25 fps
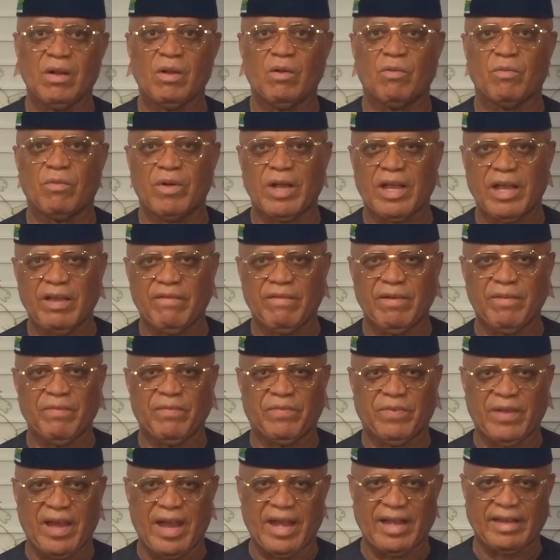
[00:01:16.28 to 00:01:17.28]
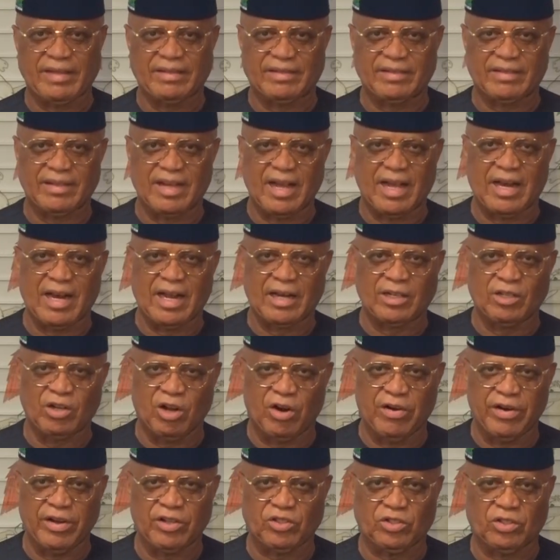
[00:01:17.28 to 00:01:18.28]
We give Him thanks and
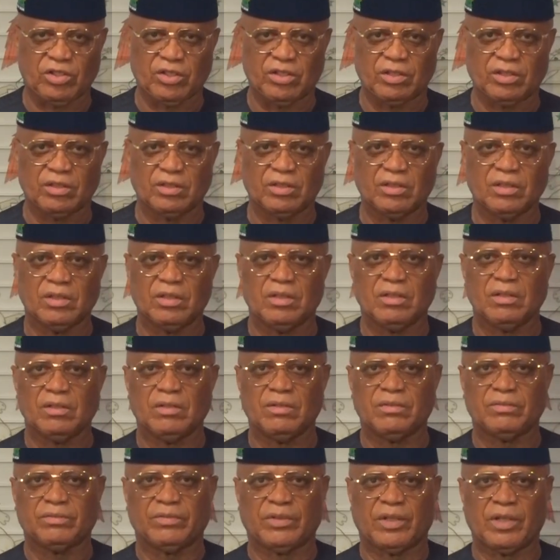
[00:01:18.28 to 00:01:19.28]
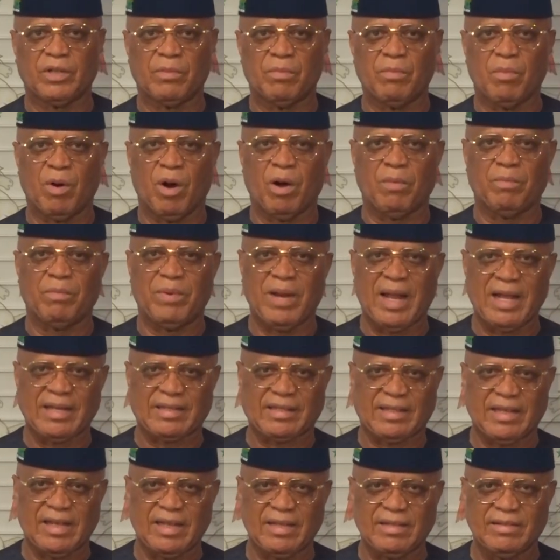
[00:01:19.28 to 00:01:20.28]
adoration for the more
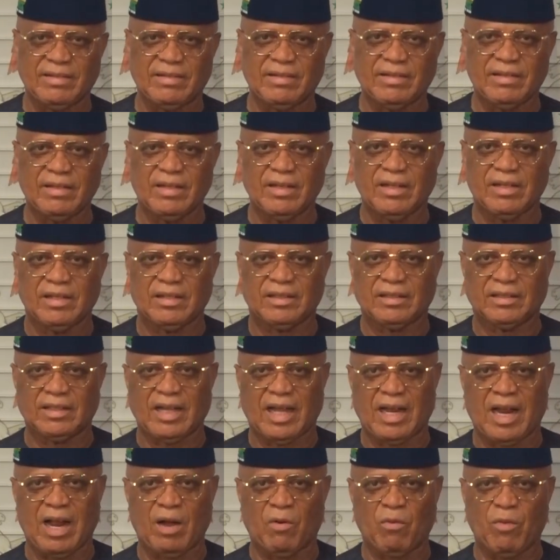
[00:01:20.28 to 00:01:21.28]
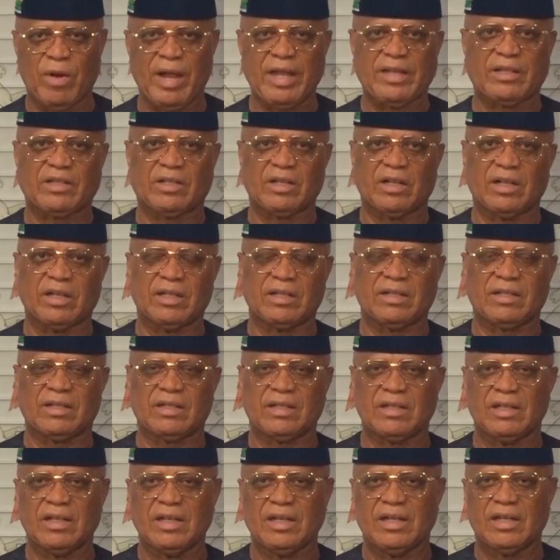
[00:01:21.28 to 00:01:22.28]
blessings that awaits us
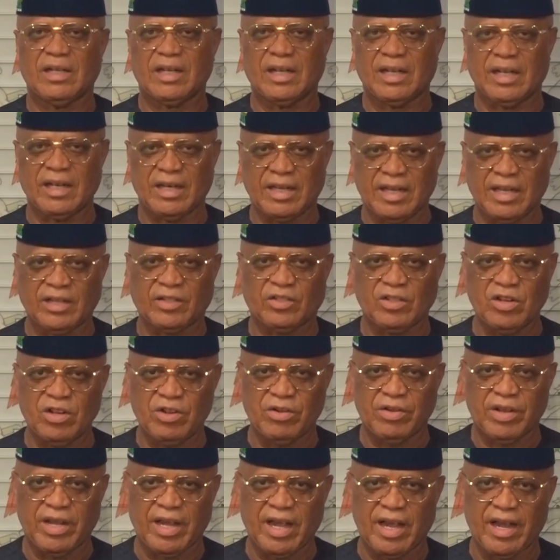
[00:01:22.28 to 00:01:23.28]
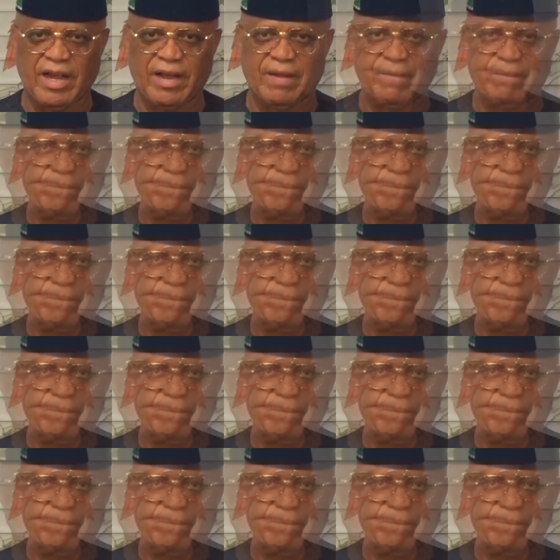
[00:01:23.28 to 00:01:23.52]
in this new year.